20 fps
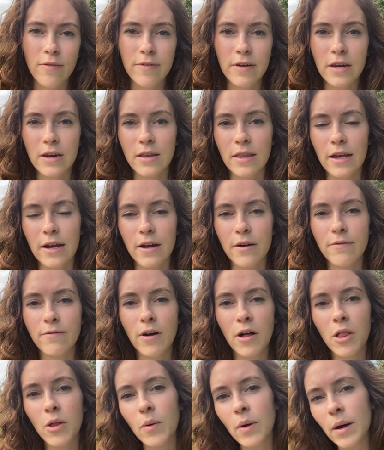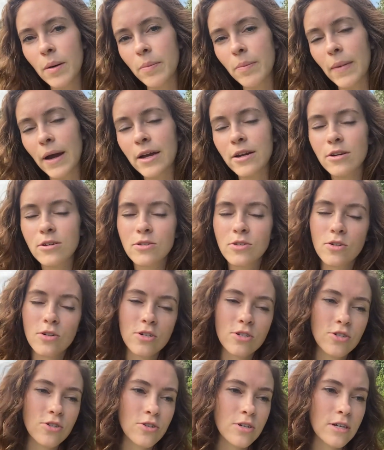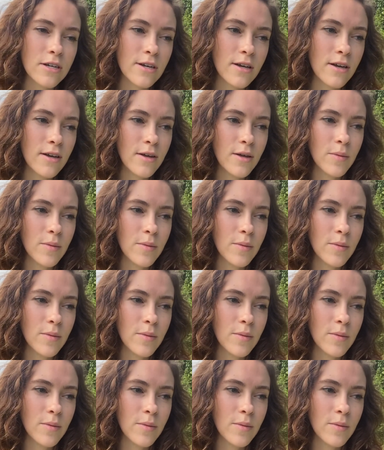and like a follow-up minor surgery